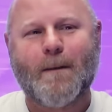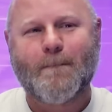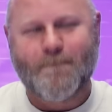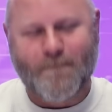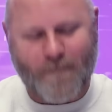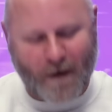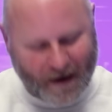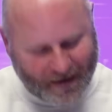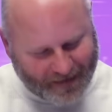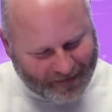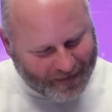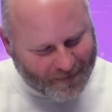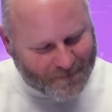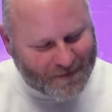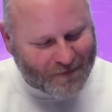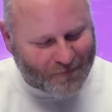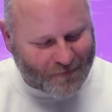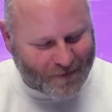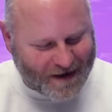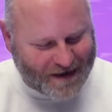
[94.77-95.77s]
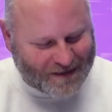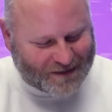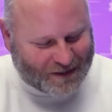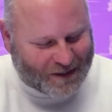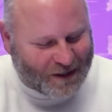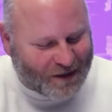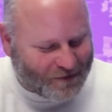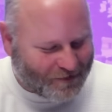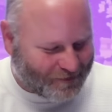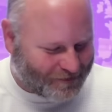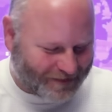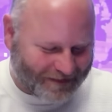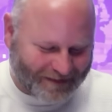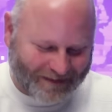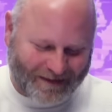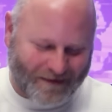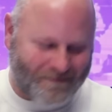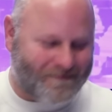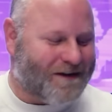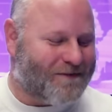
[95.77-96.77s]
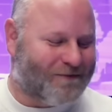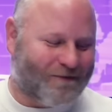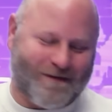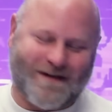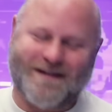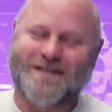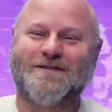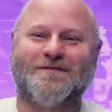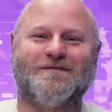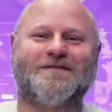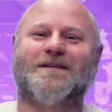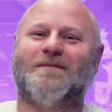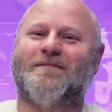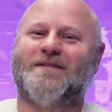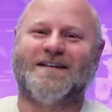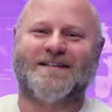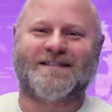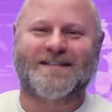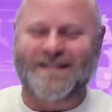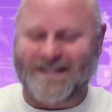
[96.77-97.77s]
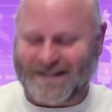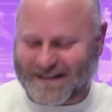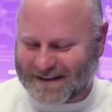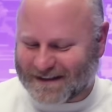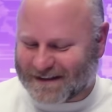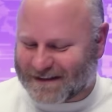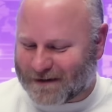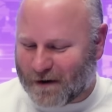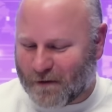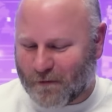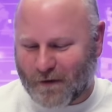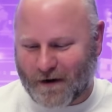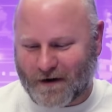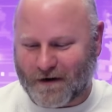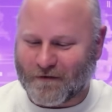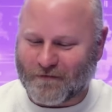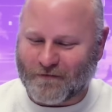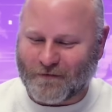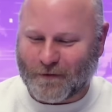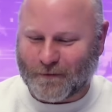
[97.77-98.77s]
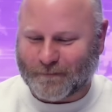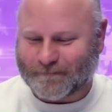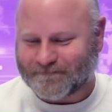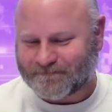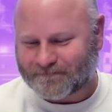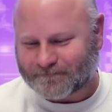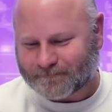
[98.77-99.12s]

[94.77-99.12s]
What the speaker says: But let me read you some of this because it's so wonderful.